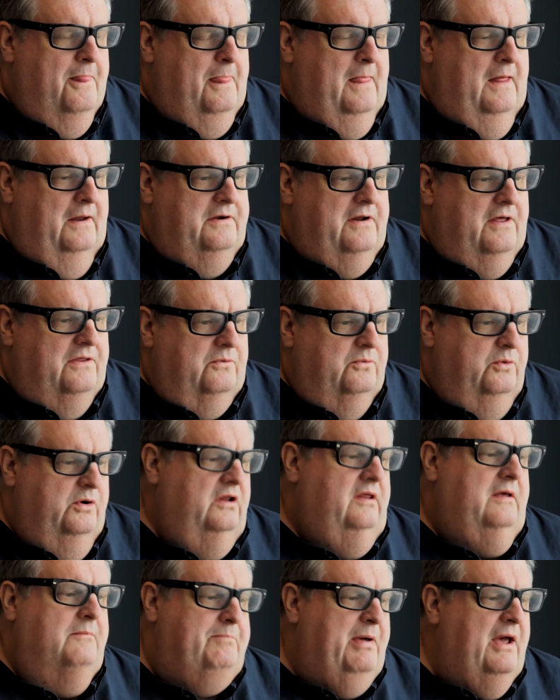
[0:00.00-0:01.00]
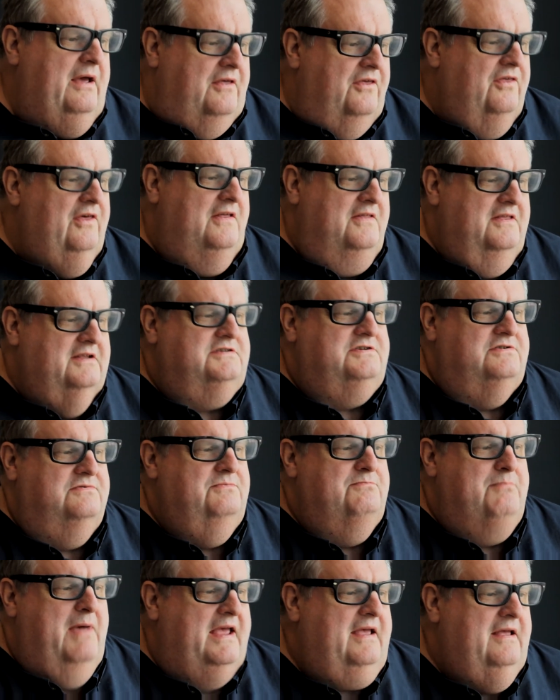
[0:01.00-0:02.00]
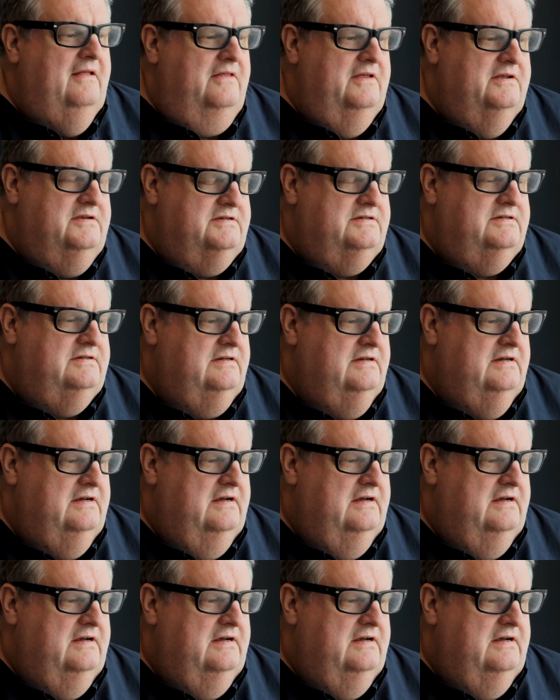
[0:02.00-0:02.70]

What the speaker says: another really big thing that's making this